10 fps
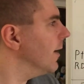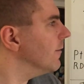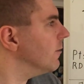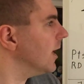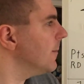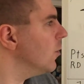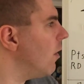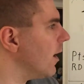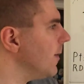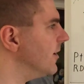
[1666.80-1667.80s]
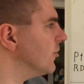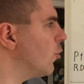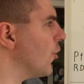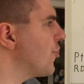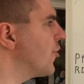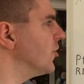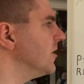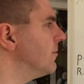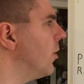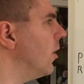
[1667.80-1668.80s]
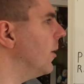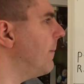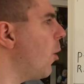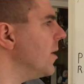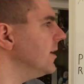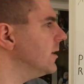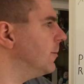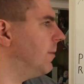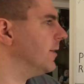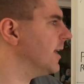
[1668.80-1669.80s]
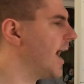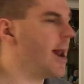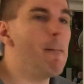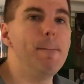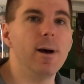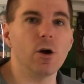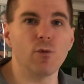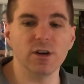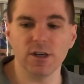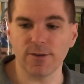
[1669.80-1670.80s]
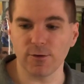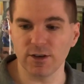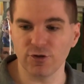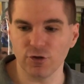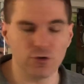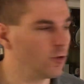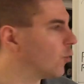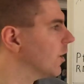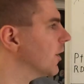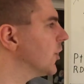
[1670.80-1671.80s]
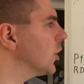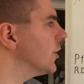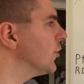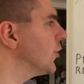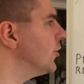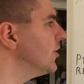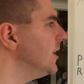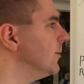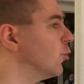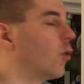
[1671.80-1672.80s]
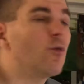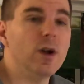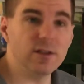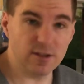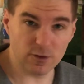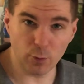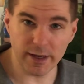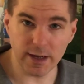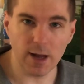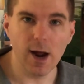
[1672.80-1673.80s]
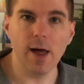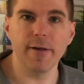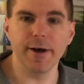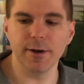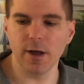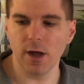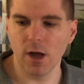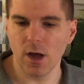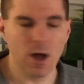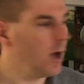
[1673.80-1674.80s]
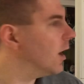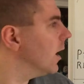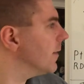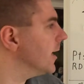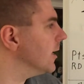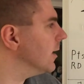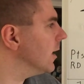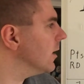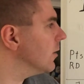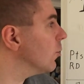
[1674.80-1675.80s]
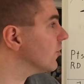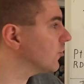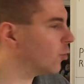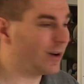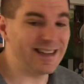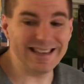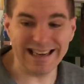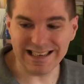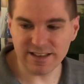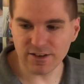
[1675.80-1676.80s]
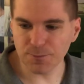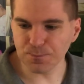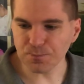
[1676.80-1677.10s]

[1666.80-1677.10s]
Like Milwaukee, they scored 30 points, but they had a better run differential, scoring 13 more runs this week than they were scored against.